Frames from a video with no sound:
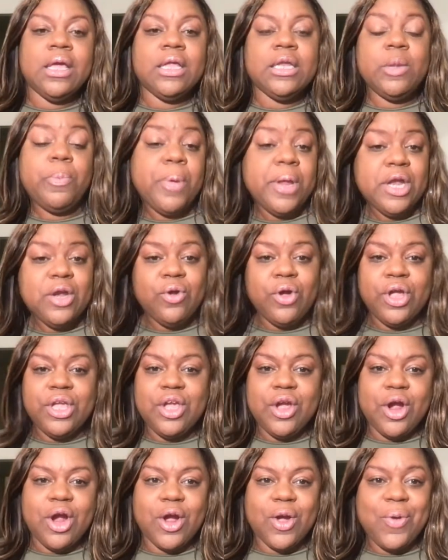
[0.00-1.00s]
depending on
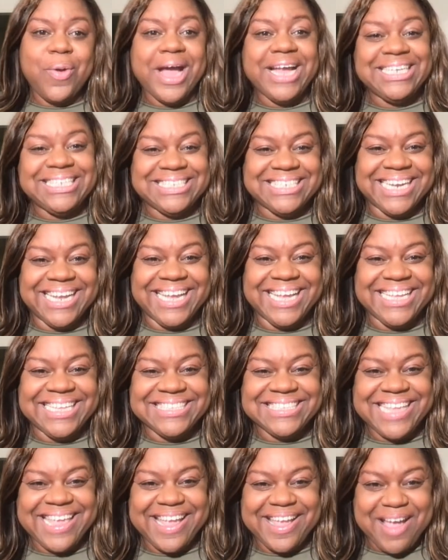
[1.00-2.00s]
your questions
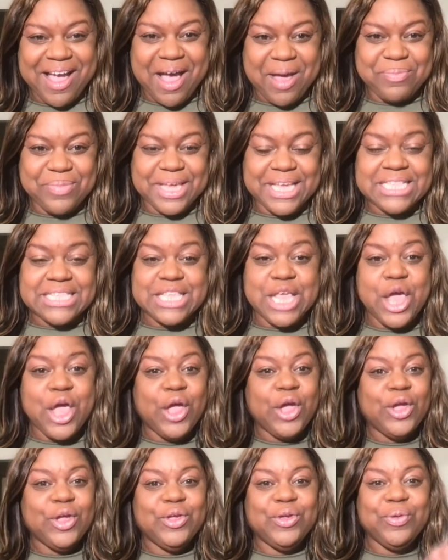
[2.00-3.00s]
and comments,
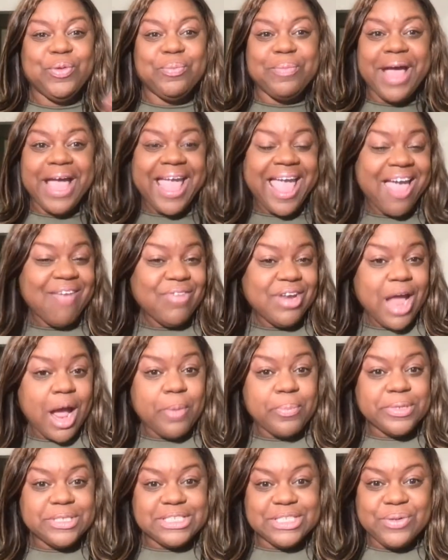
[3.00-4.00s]
you might have an
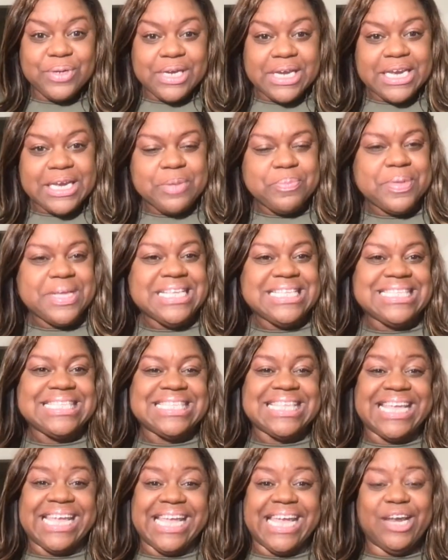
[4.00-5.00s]
opportunity to be
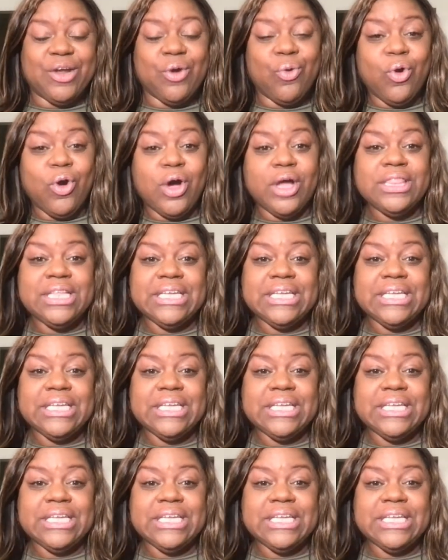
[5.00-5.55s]
seen on